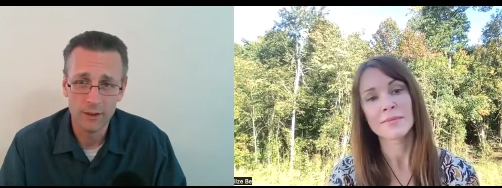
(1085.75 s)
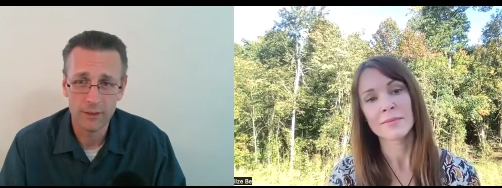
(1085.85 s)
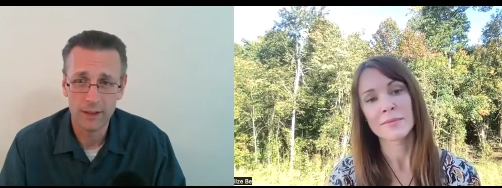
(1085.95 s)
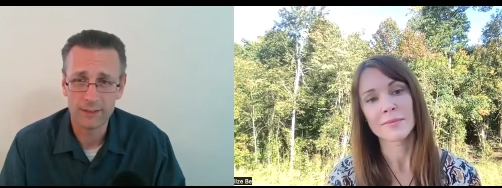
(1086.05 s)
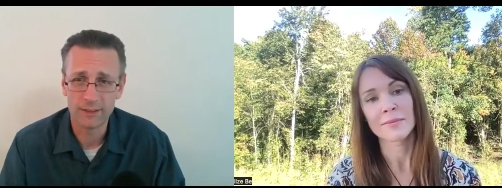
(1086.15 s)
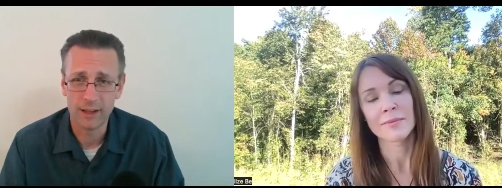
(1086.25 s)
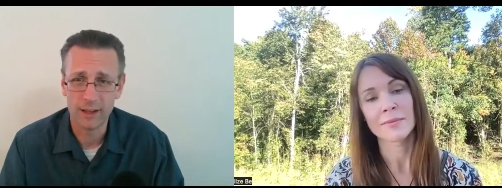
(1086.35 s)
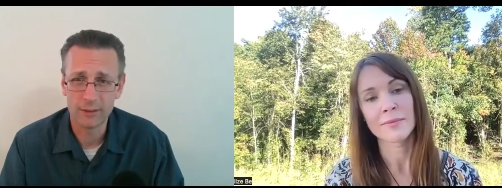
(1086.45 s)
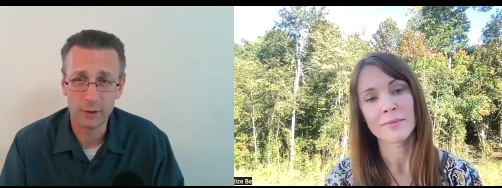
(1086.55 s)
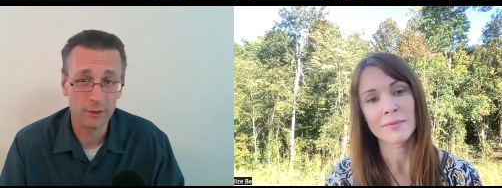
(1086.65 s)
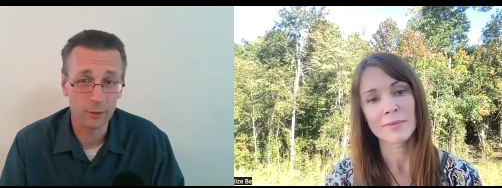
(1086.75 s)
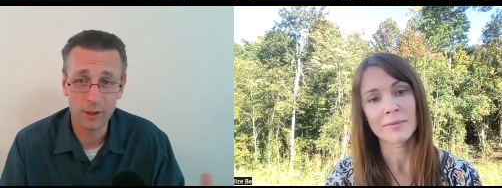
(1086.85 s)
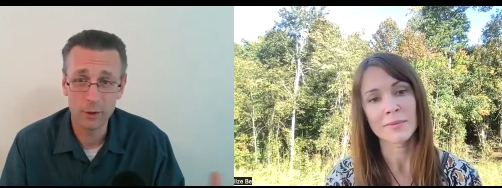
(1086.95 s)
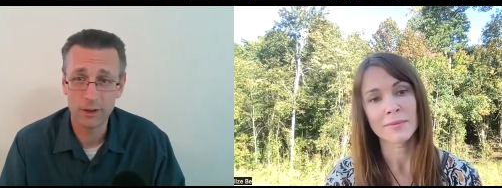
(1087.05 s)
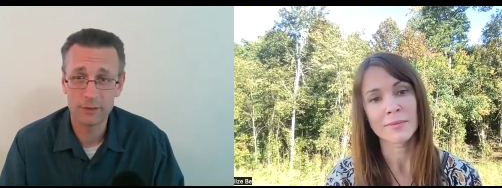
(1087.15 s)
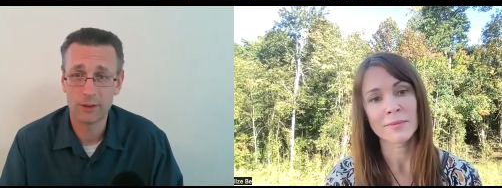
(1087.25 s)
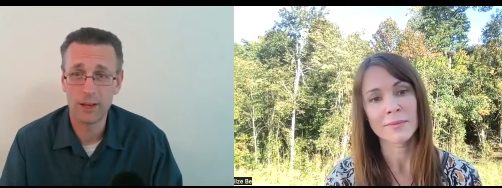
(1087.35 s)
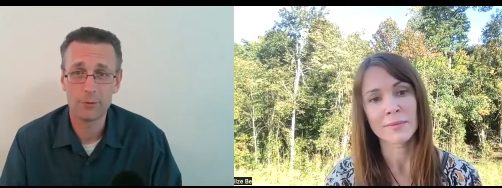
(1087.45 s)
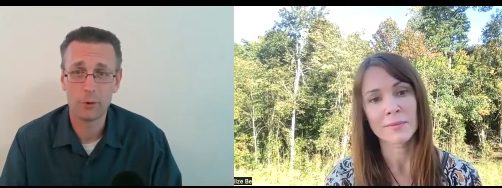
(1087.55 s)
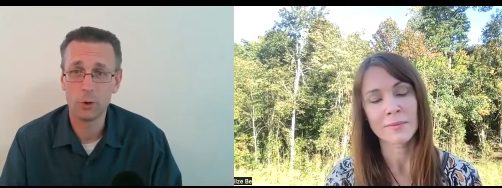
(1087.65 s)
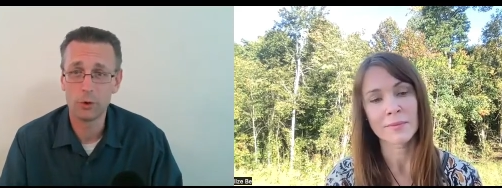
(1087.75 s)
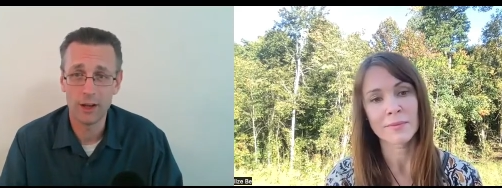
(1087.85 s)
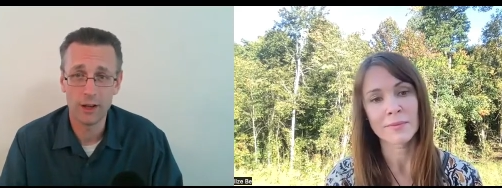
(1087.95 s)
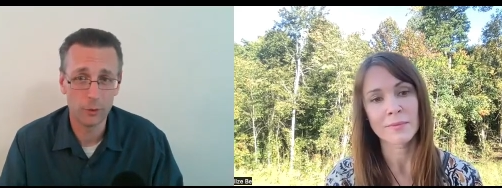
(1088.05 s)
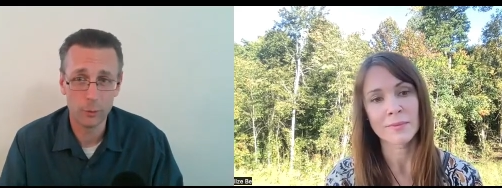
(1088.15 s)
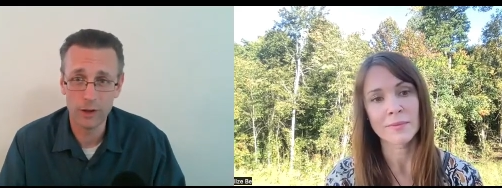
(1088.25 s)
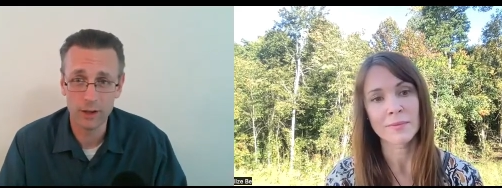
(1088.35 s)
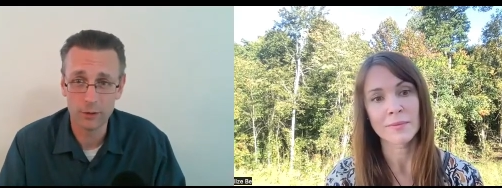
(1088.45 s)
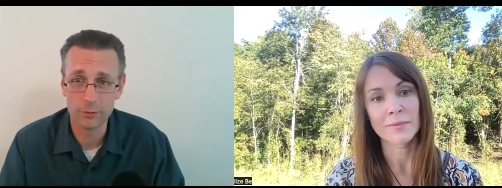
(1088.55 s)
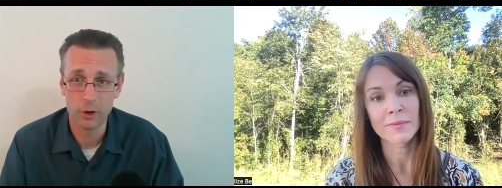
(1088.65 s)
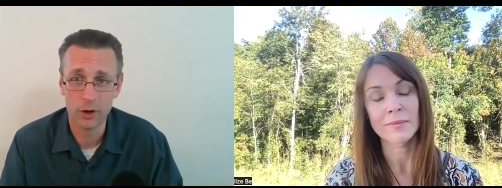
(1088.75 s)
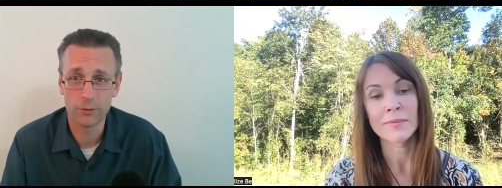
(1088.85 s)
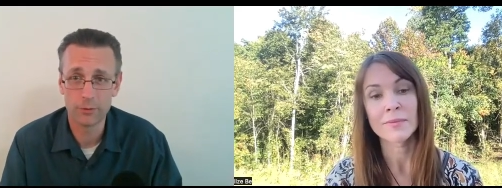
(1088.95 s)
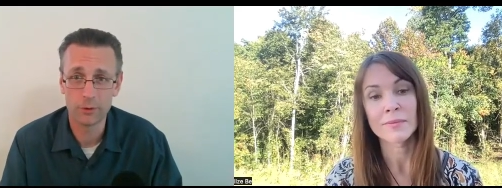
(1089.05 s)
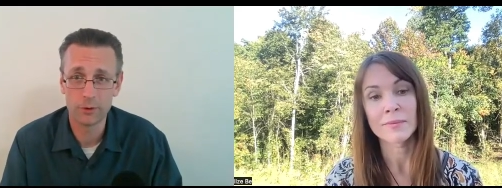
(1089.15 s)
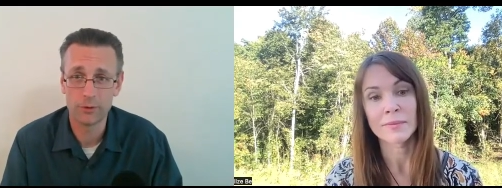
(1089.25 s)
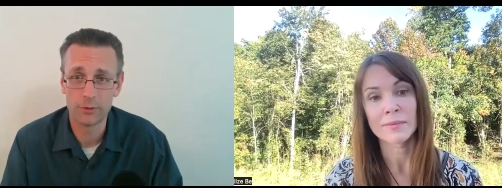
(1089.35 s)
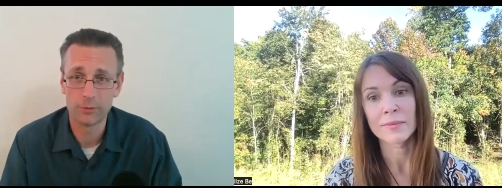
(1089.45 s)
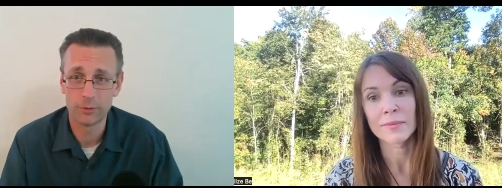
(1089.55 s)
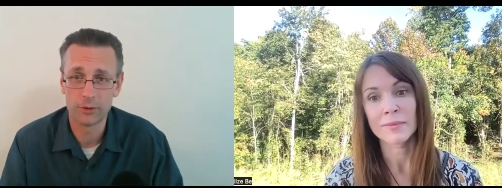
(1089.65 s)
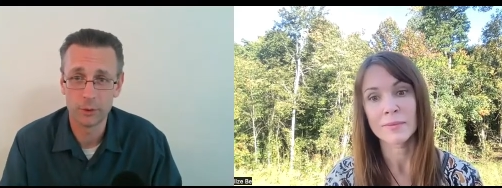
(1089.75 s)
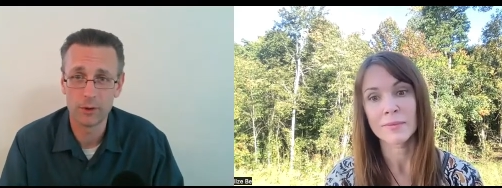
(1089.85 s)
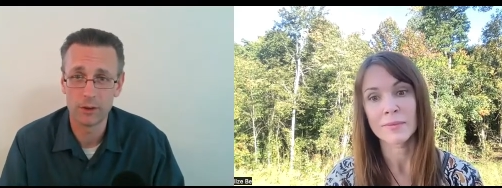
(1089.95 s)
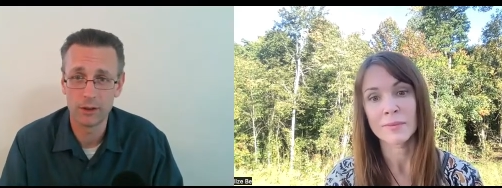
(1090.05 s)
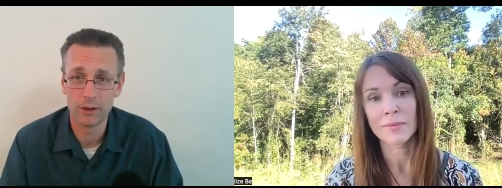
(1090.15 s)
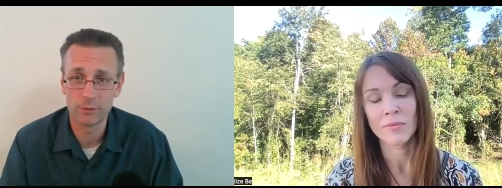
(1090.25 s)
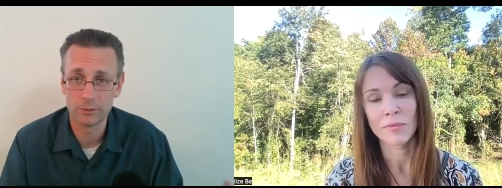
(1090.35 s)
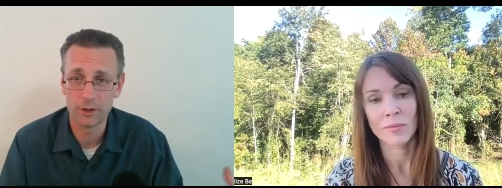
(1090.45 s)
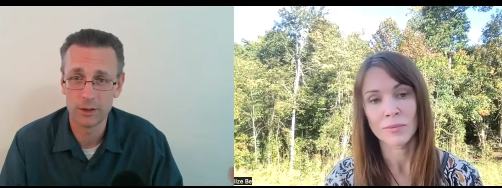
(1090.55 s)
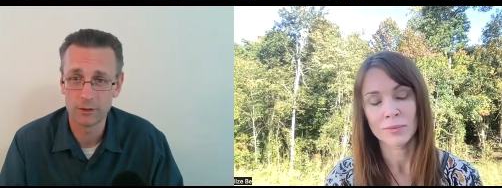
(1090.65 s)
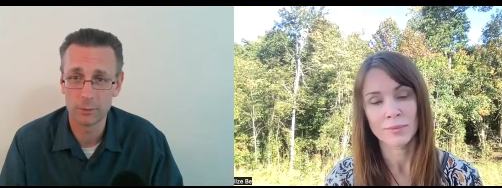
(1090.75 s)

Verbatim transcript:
Speaker 1: that's uh, so so i don't necessarily have a whole lot in the way of offers for someone to to, to